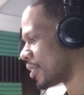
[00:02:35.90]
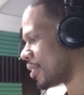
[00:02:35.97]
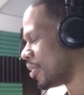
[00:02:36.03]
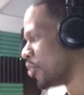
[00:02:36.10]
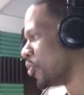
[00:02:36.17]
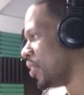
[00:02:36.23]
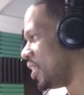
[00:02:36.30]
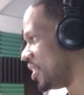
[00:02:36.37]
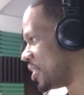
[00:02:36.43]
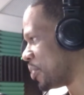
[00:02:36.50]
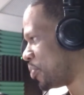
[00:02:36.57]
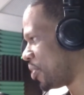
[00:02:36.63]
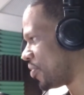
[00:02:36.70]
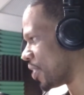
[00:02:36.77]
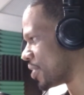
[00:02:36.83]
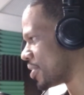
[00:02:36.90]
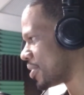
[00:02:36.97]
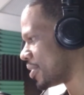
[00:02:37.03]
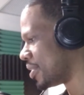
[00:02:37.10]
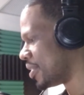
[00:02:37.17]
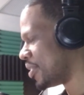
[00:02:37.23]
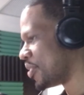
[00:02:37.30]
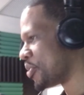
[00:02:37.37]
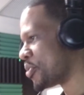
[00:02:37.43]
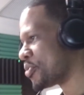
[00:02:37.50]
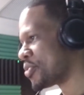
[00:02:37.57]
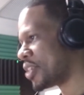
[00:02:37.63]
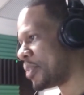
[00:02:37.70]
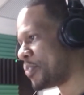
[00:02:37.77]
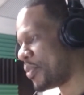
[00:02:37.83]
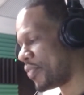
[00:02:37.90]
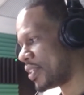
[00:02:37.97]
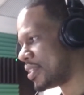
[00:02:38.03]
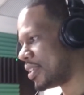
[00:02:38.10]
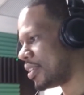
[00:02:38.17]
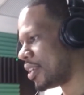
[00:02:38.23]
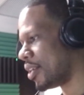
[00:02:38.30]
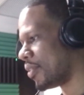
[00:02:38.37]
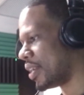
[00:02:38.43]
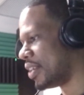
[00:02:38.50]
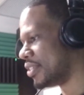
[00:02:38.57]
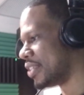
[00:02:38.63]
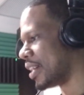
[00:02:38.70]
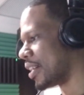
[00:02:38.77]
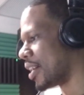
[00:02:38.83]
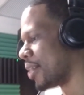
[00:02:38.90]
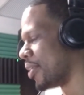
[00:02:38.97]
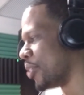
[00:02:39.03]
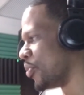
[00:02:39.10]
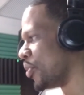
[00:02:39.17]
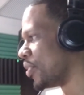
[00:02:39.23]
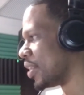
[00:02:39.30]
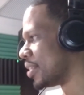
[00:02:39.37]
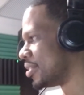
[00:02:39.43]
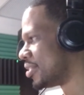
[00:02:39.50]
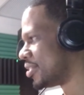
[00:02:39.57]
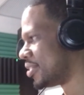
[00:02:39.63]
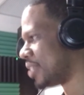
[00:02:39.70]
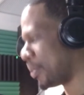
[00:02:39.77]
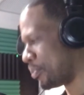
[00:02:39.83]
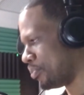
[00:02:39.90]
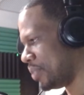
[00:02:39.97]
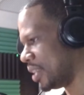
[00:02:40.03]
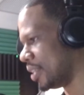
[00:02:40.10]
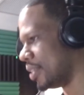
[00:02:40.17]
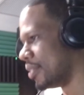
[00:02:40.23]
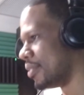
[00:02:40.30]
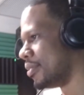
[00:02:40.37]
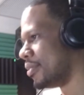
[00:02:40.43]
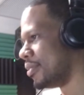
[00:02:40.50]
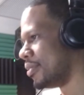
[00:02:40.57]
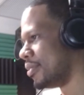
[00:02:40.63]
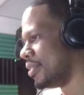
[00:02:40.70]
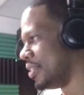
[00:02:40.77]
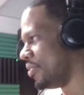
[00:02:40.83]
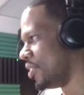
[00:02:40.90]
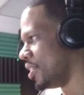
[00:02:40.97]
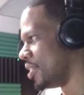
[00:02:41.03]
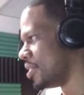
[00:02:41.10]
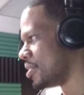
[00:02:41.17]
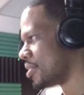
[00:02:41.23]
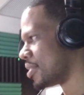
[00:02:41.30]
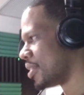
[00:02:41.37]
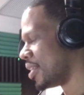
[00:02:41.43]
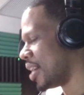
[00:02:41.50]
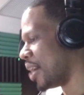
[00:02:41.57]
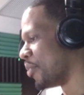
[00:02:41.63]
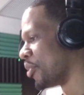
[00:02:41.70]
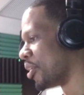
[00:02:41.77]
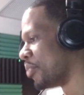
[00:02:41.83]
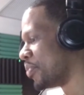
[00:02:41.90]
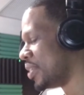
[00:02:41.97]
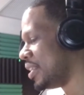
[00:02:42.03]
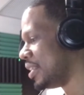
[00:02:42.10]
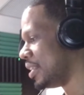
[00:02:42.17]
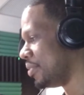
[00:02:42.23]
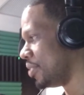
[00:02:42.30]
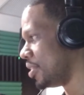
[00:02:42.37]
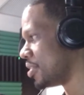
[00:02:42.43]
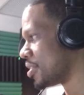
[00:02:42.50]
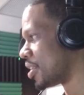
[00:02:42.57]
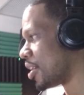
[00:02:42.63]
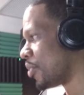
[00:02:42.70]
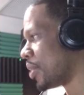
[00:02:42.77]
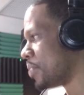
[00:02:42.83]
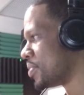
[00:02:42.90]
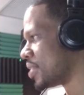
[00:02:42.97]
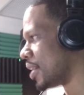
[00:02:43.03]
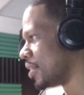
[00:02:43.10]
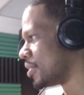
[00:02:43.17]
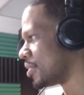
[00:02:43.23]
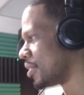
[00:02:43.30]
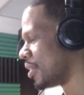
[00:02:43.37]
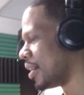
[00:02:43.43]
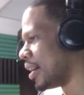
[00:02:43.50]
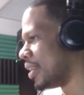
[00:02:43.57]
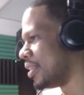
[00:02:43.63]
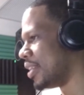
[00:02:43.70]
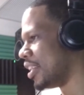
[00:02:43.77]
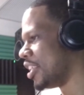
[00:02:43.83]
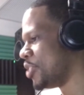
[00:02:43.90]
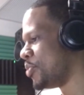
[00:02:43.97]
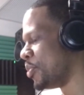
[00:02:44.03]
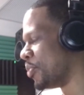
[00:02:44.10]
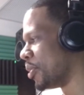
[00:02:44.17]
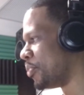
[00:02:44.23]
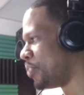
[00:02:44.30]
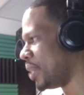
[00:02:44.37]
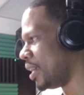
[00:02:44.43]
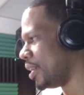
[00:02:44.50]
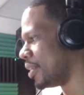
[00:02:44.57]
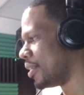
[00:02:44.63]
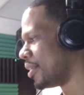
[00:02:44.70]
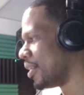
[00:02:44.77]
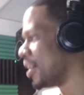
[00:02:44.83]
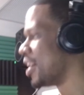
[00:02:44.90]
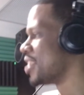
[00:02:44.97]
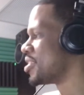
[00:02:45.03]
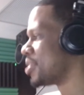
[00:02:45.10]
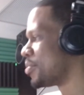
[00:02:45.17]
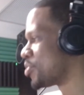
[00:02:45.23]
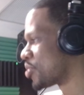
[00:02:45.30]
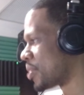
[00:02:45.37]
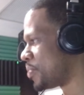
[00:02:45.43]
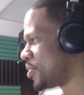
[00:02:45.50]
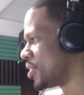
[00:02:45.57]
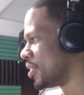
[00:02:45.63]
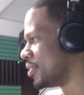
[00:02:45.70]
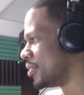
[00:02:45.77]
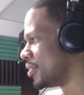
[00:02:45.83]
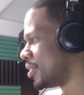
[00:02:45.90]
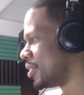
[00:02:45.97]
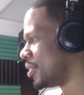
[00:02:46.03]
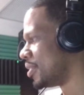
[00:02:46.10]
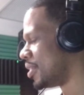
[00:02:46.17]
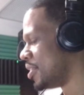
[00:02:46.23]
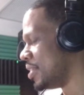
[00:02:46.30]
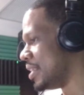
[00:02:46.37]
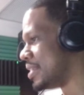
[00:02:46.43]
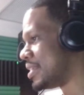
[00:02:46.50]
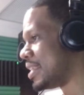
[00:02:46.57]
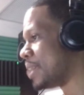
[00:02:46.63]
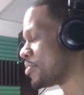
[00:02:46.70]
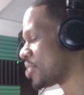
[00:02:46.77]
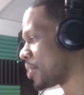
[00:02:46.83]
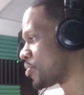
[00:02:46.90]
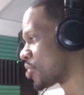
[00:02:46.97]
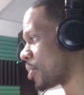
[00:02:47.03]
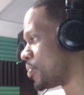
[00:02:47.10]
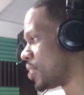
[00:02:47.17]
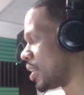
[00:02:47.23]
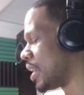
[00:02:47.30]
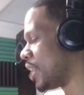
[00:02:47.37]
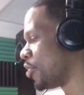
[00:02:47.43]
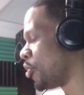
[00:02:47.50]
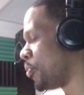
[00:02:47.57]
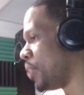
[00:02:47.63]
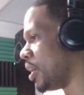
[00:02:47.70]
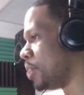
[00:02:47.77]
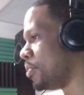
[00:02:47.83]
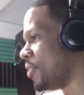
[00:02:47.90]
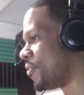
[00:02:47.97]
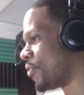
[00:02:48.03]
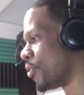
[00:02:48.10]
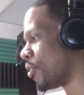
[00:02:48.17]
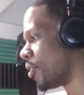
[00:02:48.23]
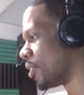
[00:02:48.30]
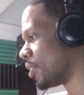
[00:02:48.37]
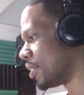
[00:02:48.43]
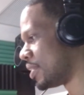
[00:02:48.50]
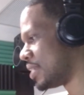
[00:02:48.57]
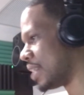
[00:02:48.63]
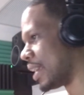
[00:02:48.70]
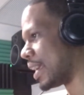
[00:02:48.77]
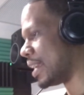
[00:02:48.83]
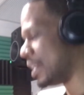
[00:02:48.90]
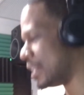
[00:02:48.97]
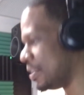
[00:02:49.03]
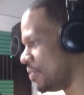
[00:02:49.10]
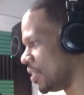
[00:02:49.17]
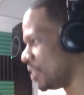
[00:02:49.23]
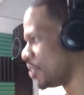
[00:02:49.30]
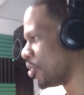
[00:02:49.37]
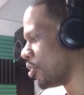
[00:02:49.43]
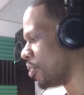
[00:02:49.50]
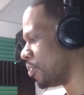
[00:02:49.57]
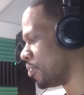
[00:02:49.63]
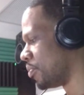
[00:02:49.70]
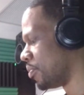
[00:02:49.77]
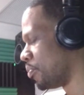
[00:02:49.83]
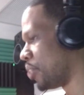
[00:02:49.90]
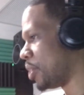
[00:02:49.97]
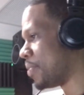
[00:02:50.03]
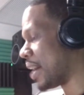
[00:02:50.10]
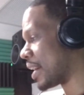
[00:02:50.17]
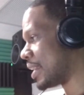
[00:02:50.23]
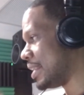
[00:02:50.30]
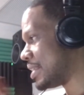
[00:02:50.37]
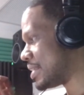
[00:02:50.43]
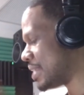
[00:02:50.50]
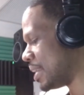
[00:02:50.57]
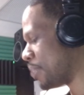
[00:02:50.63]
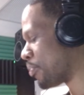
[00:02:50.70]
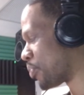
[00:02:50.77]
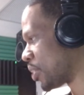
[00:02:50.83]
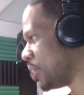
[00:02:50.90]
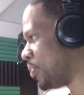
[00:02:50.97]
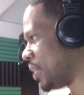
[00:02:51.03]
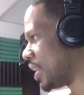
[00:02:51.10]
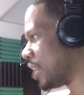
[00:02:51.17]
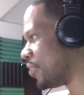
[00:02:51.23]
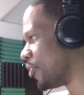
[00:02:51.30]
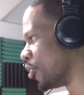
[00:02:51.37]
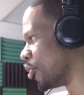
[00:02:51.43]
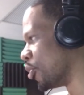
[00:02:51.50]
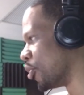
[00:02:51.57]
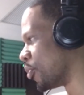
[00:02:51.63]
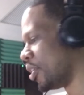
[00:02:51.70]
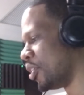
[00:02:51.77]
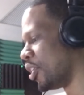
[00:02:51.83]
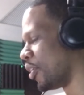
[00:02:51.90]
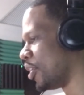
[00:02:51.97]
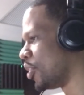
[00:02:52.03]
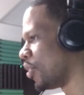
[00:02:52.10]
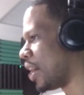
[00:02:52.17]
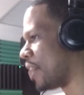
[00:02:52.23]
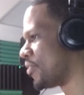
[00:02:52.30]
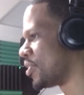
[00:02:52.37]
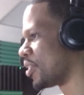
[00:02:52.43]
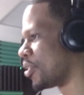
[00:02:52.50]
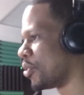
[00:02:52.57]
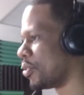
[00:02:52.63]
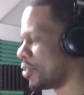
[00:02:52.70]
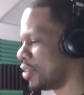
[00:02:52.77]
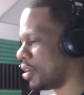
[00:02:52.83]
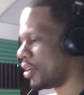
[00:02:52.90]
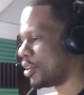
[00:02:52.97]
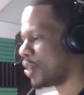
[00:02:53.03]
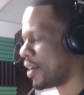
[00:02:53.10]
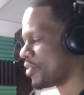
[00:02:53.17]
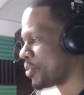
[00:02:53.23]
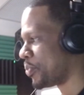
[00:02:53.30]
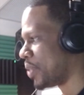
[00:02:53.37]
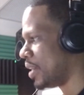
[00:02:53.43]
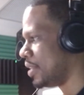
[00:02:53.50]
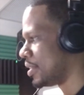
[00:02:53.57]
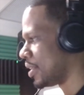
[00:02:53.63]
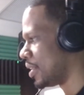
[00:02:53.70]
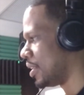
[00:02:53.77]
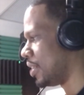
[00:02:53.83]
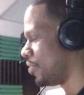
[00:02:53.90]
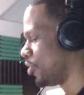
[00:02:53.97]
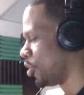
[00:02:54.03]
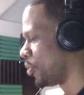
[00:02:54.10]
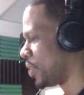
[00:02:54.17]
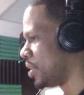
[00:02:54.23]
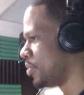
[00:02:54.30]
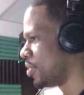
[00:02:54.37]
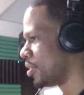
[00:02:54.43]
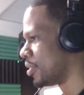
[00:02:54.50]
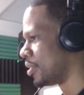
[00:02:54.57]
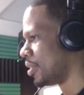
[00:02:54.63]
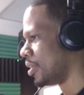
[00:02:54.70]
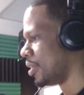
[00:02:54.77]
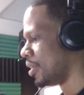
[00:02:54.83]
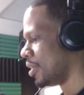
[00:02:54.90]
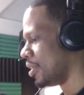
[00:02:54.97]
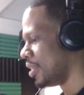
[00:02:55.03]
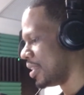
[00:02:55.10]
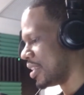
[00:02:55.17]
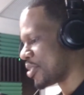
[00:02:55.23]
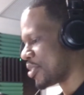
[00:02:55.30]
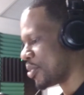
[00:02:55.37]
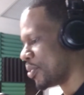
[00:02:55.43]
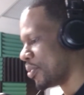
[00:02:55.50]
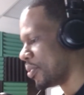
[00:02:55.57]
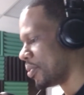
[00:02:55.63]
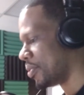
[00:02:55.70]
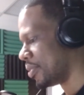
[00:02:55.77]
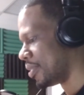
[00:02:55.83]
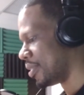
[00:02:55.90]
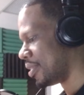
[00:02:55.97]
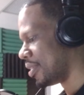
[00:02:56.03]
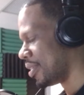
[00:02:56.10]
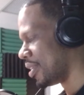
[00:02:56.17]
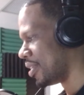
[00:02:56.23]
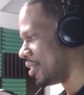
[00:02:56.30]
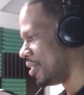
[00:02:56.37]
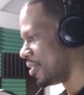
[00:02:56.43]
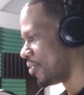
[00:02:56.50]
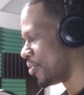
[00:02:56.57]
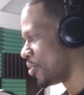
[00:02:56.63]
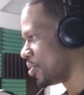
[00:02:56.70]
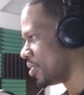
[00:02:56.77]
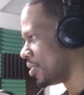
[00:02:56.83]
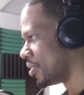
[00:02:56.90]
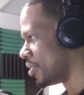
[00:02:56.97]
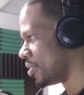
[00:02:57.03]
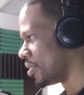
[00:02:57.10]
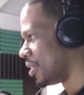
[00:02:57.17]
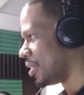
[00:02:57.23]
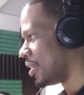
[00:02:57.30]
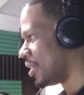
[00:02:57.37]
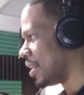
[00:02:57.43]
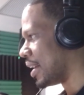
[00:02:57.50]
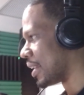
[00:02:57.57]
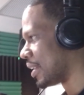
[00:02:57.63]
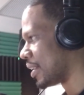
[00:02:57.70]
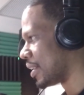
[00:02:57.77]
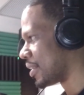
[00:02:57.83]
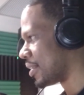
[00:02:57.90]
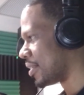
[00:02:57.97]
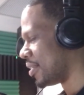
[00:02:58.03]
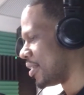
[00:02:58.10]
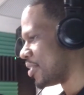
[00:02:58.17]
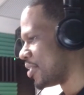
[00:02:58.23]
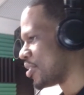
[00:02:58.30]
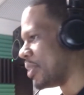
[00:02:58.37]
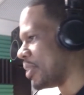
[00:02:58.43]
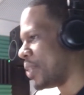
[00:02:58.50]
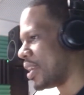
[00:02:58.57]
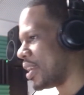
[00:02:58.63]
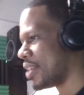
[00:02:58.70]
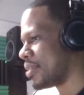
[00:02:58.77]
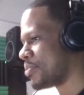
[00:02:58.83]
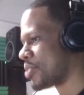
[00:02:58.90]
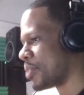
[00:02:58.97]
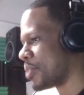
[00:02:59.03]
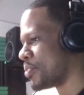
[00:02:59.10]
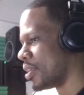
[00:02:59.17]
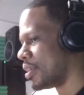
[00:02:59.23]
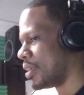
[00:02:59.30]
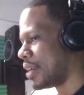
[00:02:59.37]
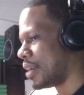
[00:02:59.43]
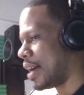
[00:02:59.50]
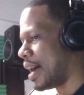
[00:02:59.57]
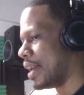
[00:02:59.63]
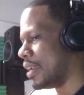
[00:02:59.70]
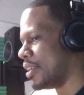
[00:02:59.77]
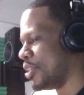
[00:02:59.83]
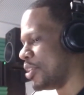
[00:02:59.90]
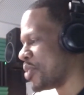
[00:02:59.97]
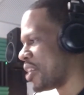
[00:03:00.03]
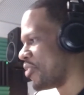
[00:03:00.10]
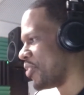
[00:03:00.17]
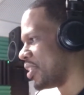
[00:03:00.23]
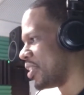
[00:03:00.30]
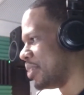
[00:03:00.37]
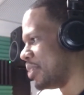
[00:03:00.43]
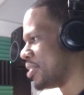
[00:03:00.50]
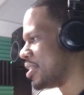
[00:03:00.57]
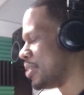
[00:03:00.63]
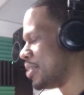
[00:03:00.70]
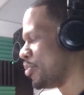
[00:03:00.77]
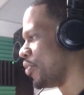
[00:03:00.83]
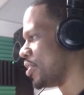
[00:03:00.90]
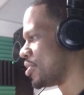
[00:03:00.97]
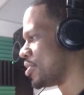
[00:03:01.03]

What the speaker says: We need to pivot. So they pivoted now, and it's like, all right, we're going to stop mailing the DVDs, and we're going to put the DVDs on our website and tell these people pay a subscription. The same subscription that they were paying before to get the DVD home, put it back in the same prepaid envelope. Now you don't have to put anything in the envelope anymore. You just go on your phone and click. So you pay that subscription and you have unlimited movies to